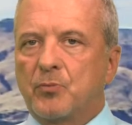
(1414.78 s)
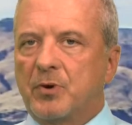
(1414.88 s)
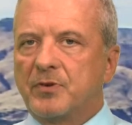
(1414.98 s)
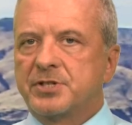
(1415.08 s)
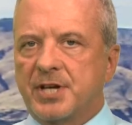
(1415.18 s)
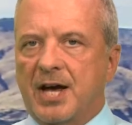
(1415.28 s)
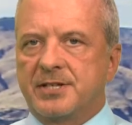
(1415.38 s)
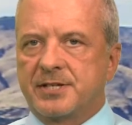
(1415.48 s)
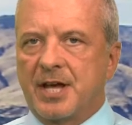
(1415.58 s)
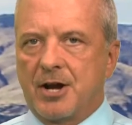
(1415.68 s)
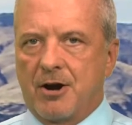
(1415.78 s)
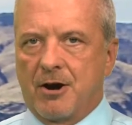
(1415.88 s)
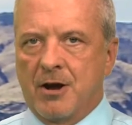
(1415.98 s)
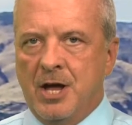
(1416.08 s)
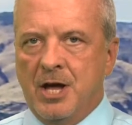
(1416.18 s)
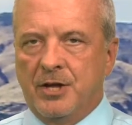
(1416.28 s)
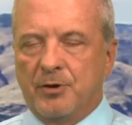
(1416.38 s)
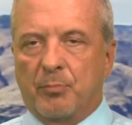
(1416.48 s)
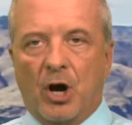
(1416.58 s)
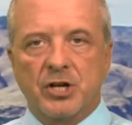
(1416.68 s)
Riverside Center.
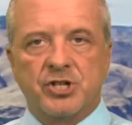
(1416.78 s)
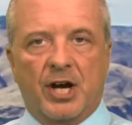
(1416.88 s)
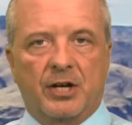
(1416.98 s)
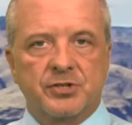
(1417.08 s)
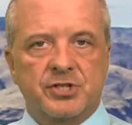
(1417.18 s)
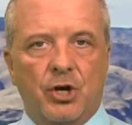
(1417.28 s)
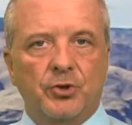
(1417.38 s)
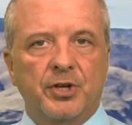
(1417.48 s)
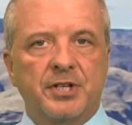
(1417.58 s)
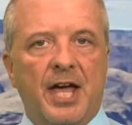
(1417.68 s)
The project consultant